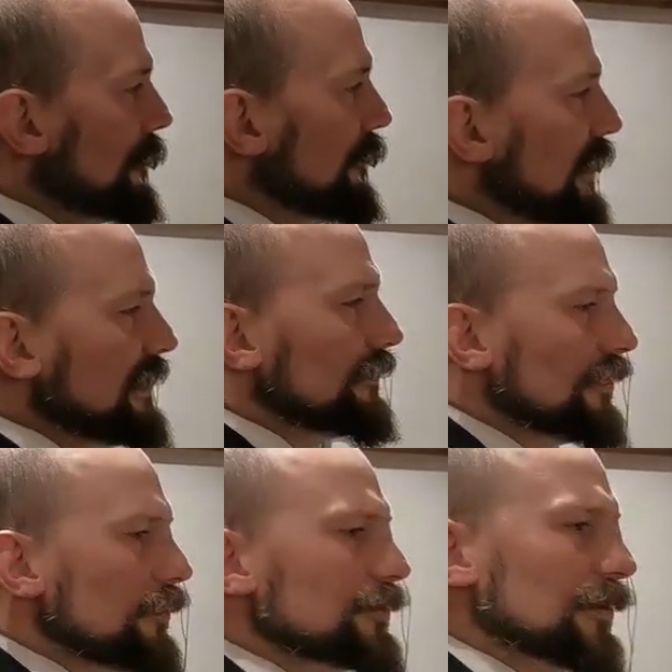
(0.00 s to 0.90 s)

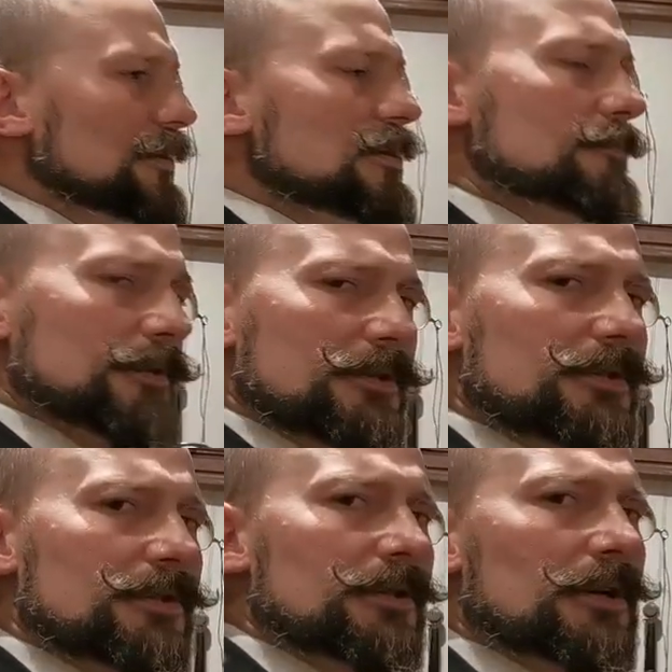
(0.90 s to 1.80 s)
those
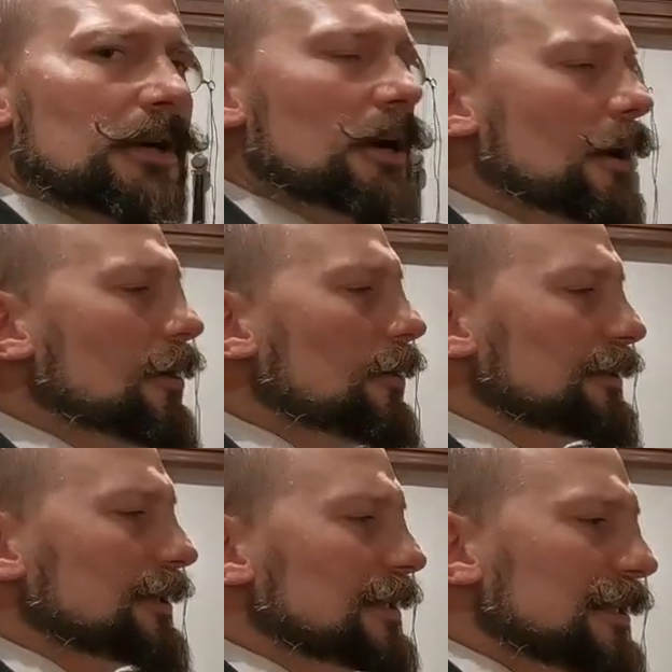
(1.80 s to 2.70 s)
armors
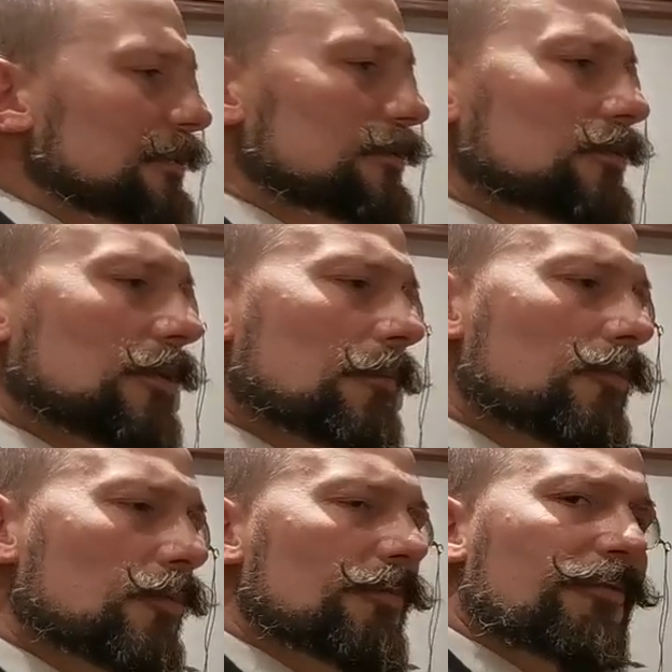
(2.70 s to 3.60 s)
are still
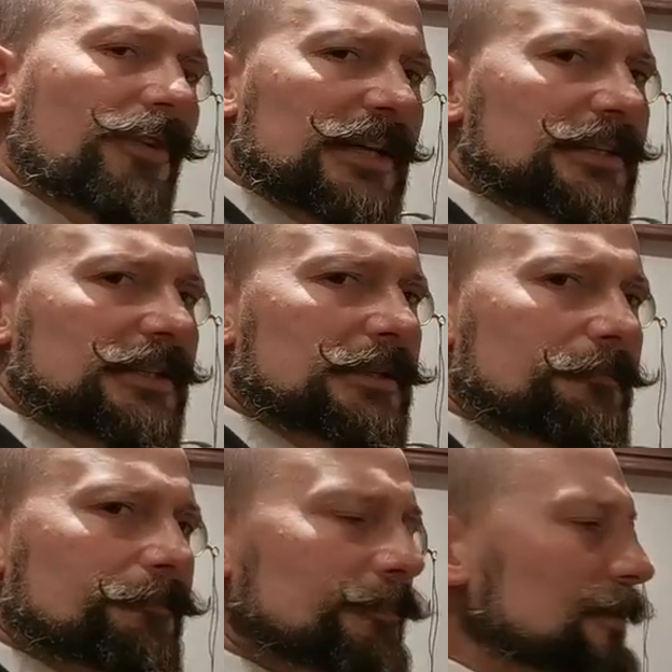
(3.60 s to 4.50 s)
more flexy.
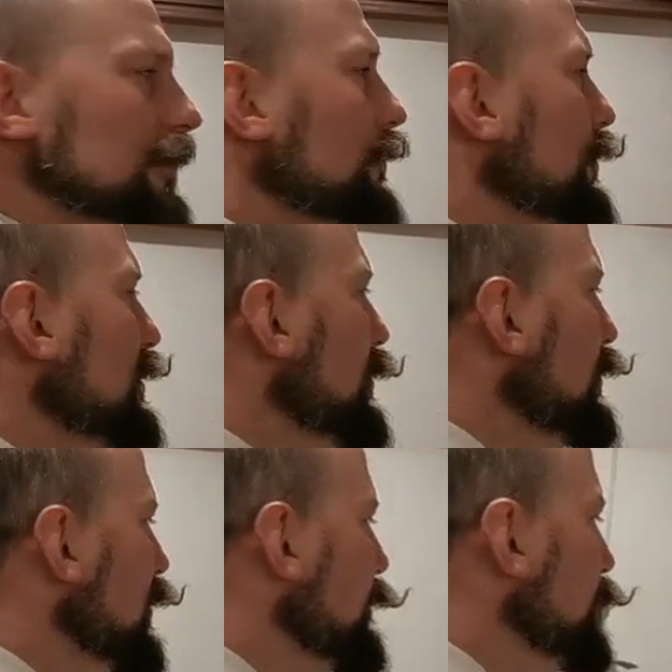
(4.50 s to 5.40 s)
So when you
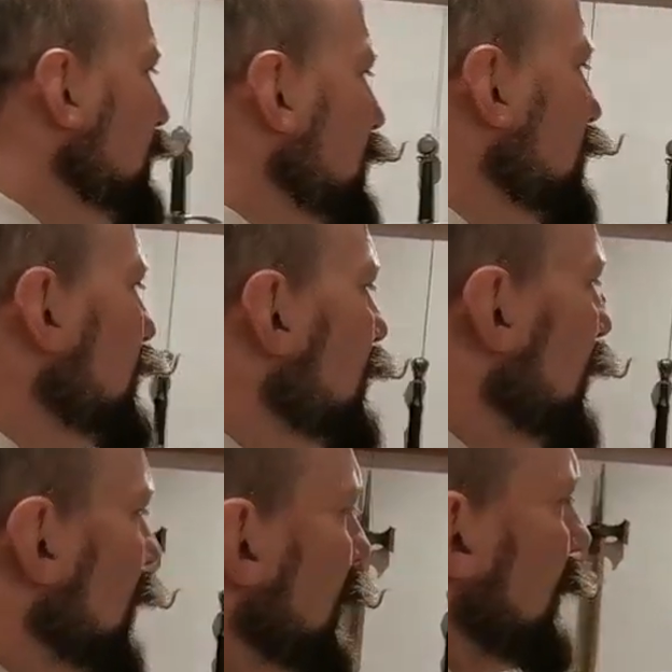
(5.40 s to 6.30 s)
look at a bard,
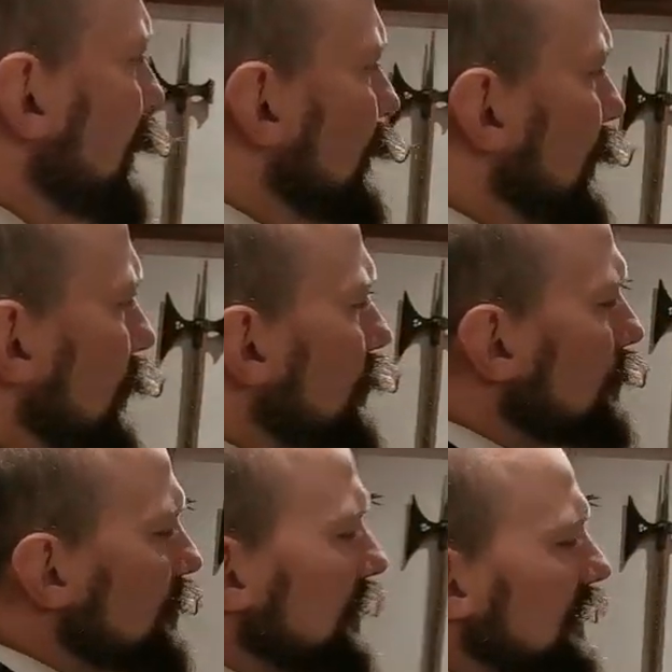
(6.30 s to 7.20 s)
the
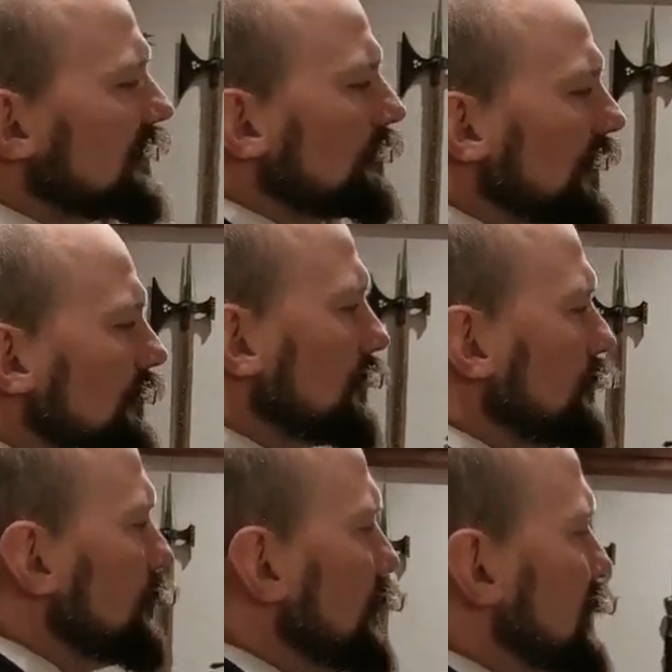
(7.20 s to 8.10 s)
horse needs to be able to
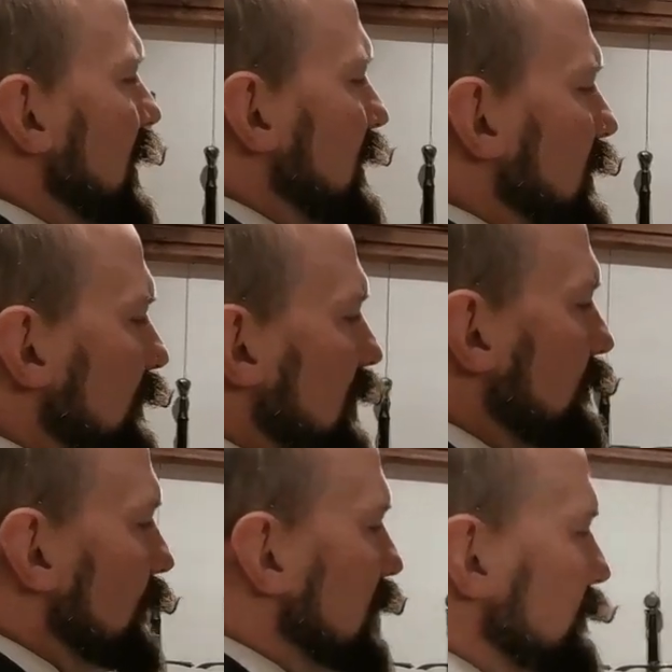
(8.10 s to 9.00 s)
move its legs. Now
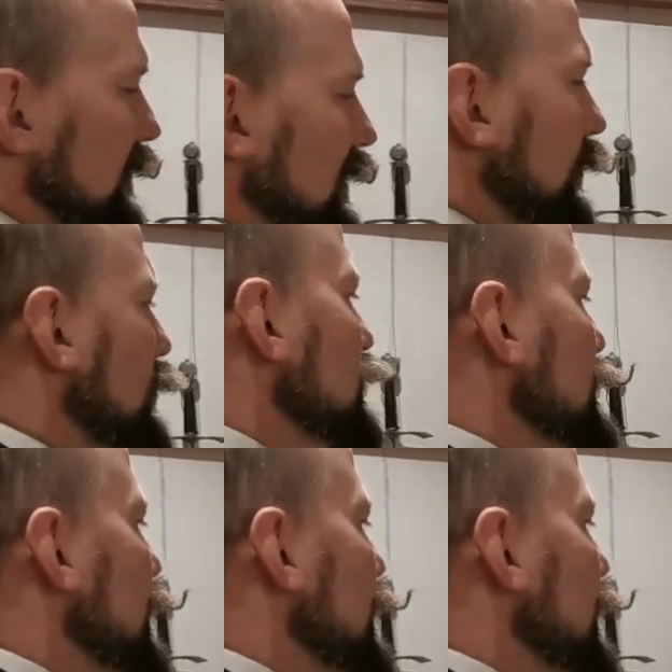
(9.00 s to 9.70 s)
this particular horse